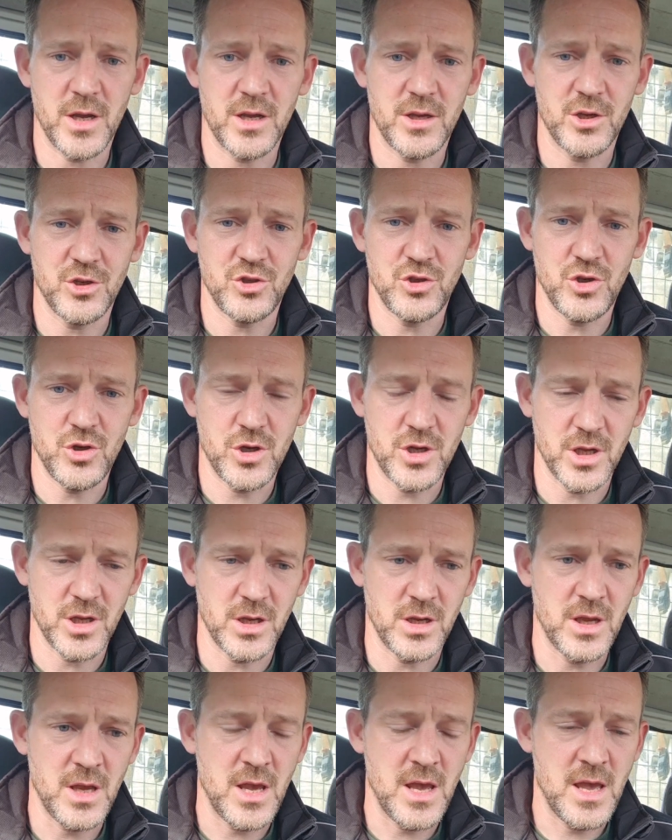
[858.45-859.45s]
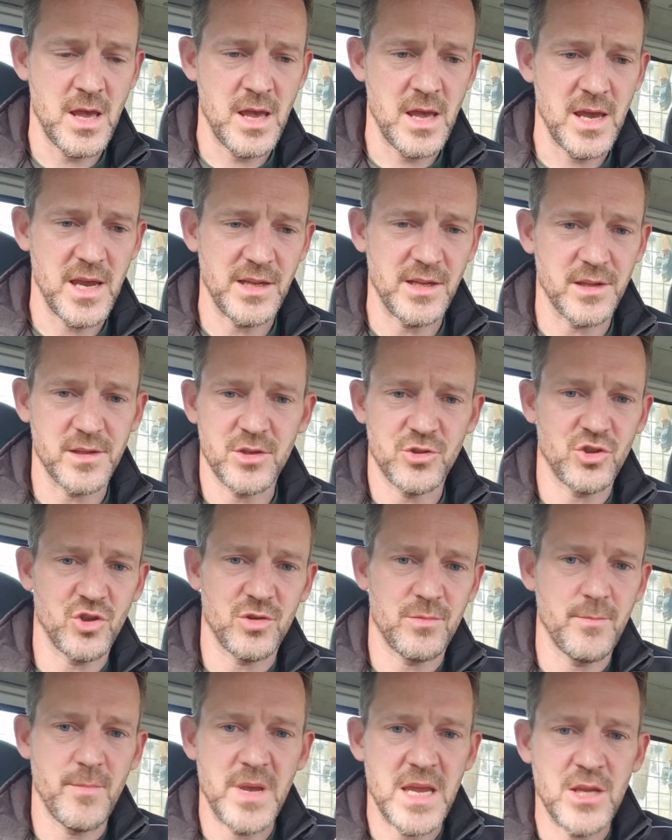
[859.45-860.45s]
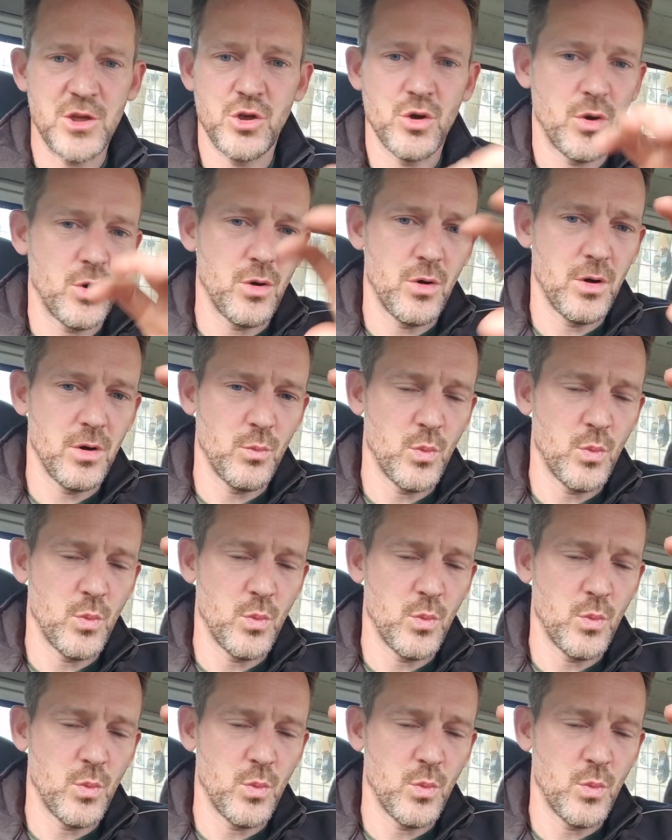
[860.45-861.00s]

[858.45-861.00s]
because it doesn't just mean your